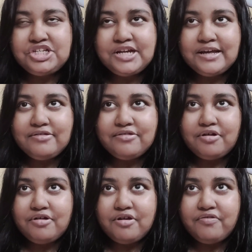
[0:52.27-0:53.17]
she
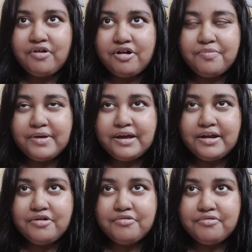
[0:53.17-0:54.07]
sort of got
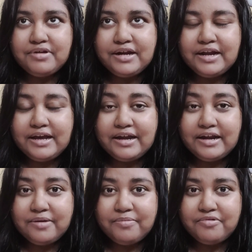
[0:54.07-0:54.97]
me into reading
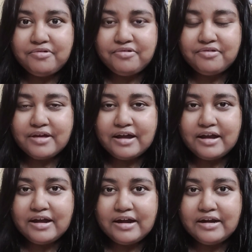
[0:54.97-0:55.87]
indie books,
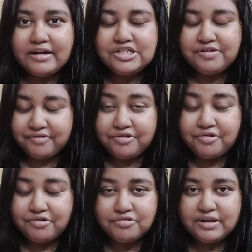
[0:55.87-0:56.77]
and she
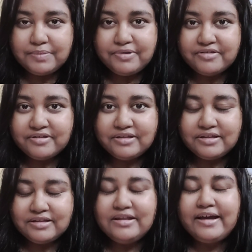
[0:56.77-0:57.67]
was not the only
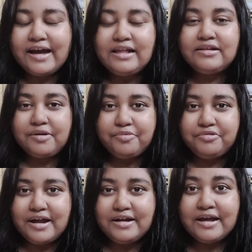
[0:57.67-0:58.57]
person, like, I'll
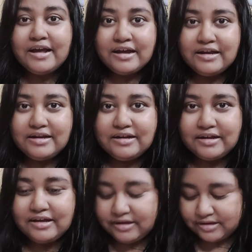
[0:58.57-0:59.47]
come to that
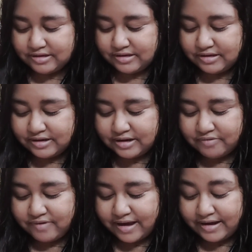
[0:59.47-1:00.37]

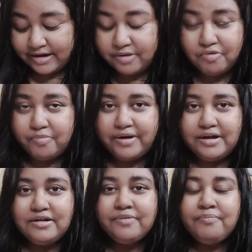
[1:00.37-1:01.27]
in a
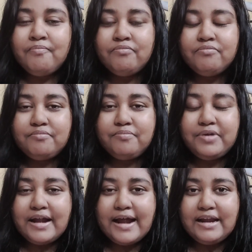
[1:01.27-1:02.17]
moment.
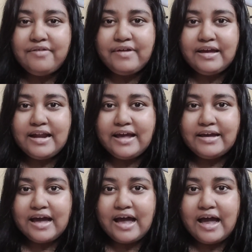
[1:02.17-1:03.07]
But anyway,
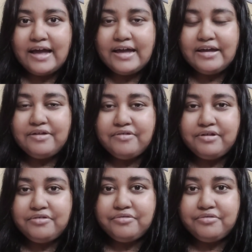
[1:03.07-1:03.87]
like, I